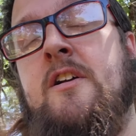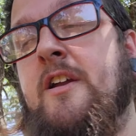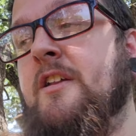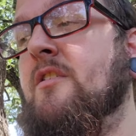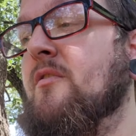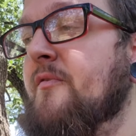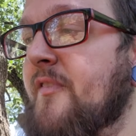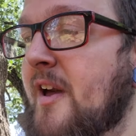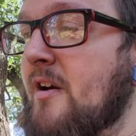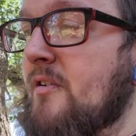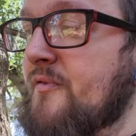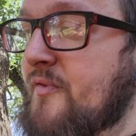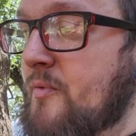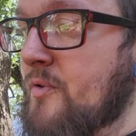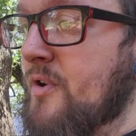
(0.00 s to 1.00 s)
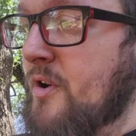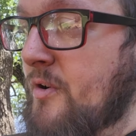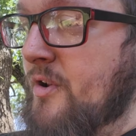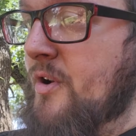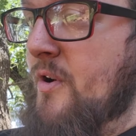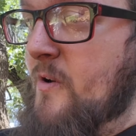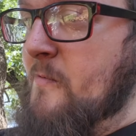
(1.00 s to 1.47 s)
and your valve will go
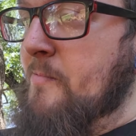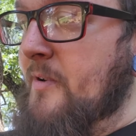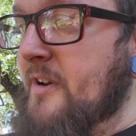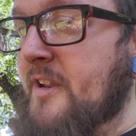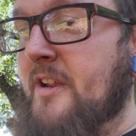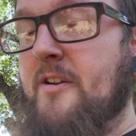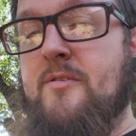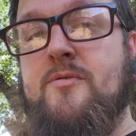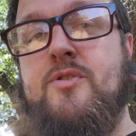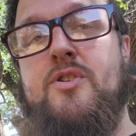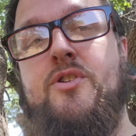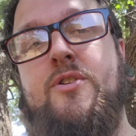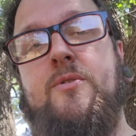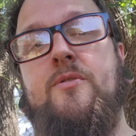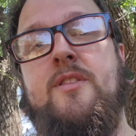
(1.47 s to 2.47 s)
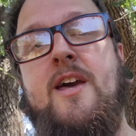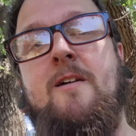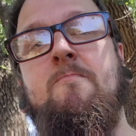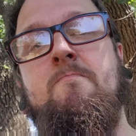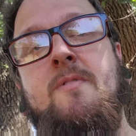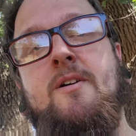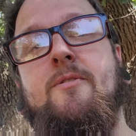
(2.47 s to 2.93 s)
to open, and it'll shoot
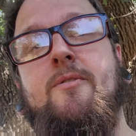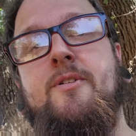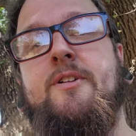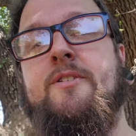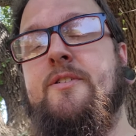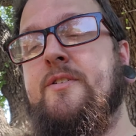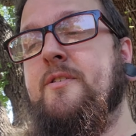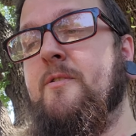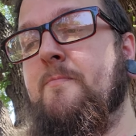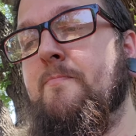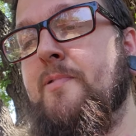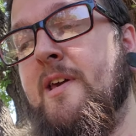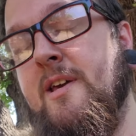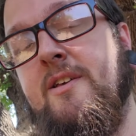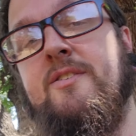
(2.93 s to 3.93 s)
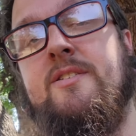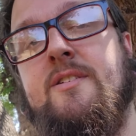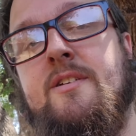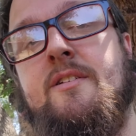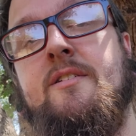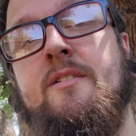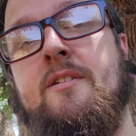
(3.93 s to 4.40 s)
that metal into your
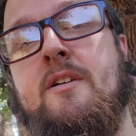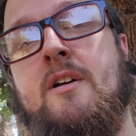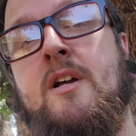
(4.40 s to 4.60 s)
piston